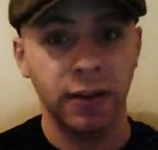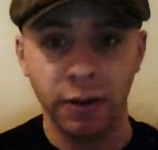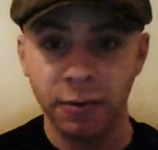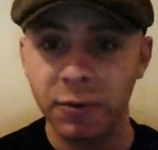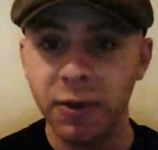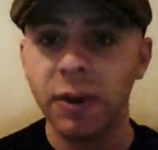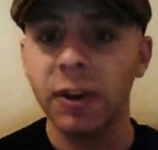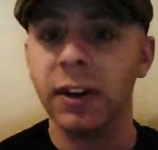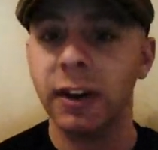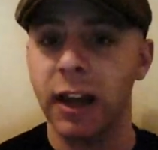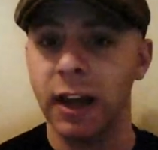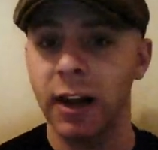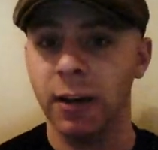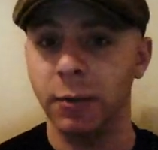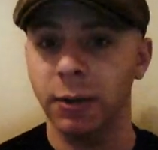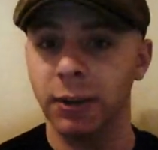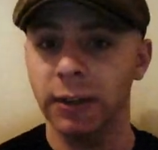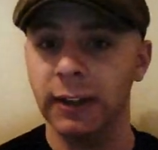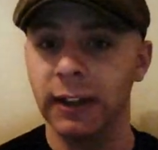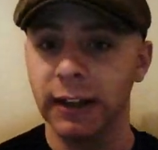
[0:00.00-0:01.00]

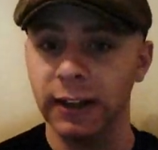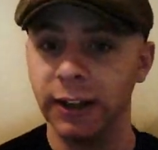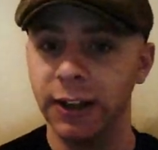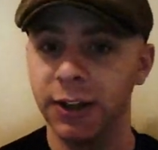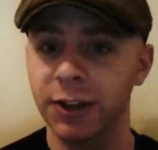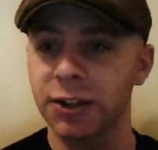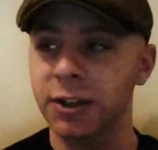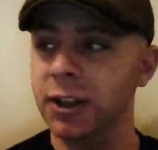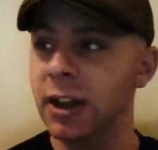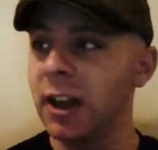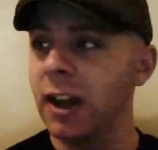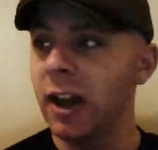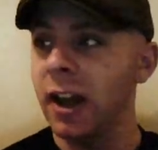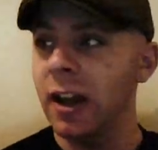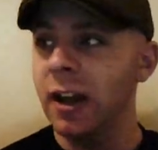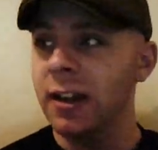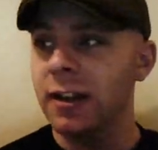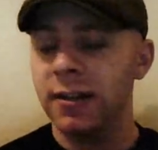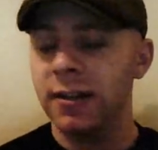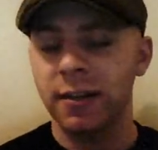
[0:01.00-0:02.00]
communicatable English.
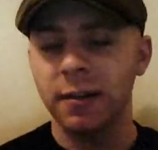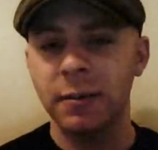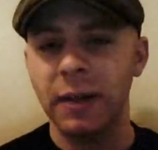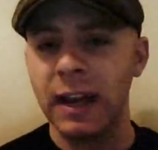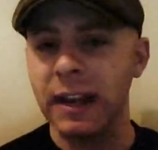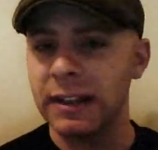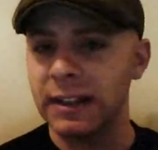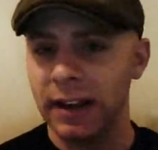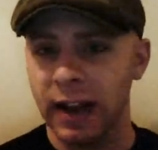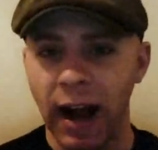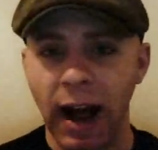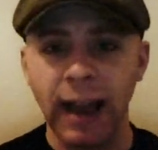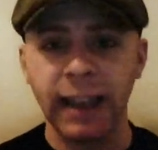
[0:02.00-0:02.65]
Some days